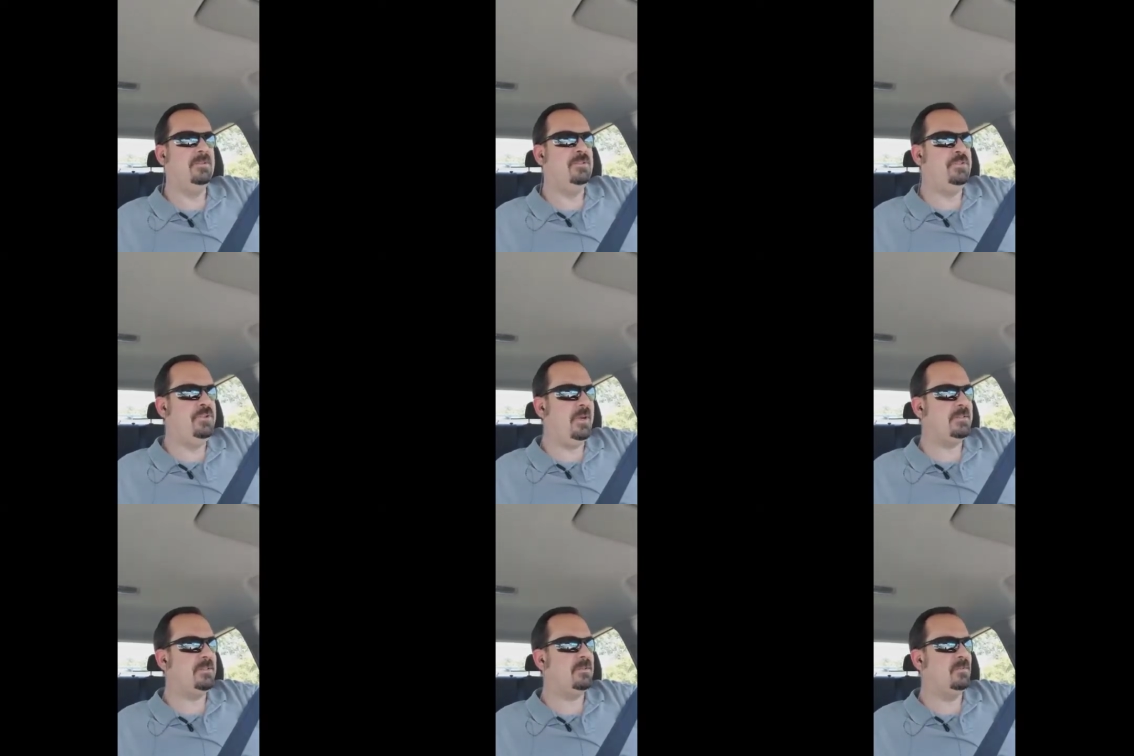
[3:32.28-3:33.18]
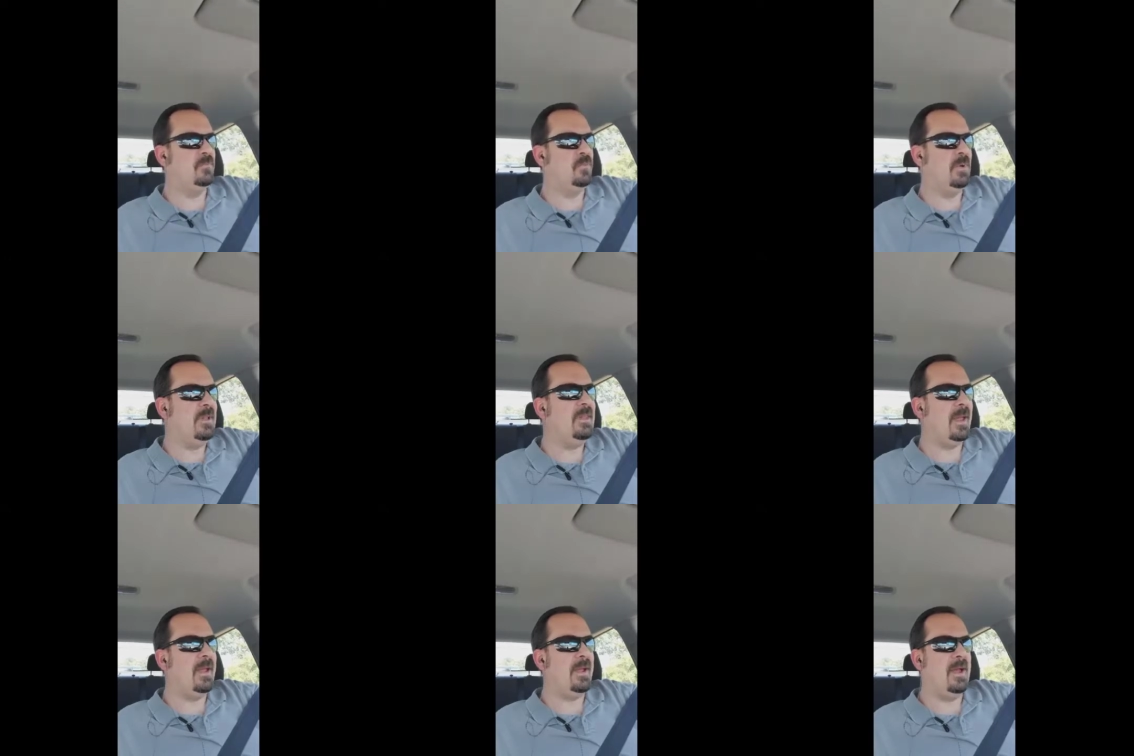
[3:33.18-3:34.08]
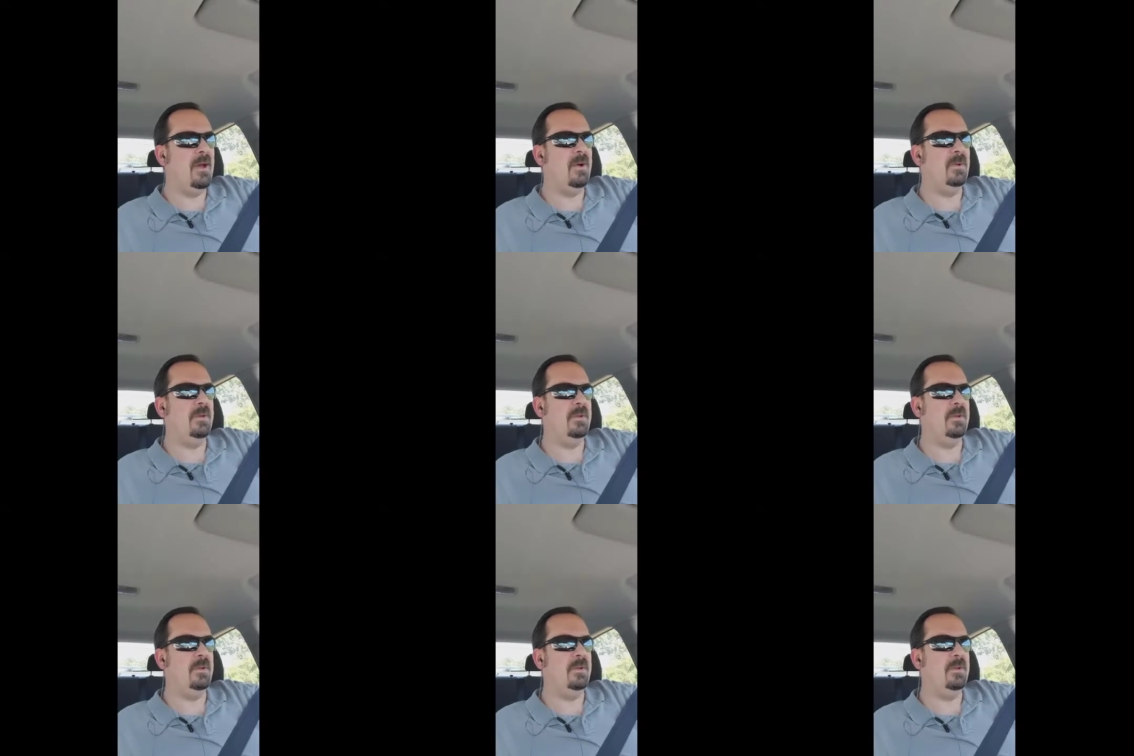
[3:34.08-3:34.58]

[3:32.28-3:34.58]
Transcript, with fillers: just really laying out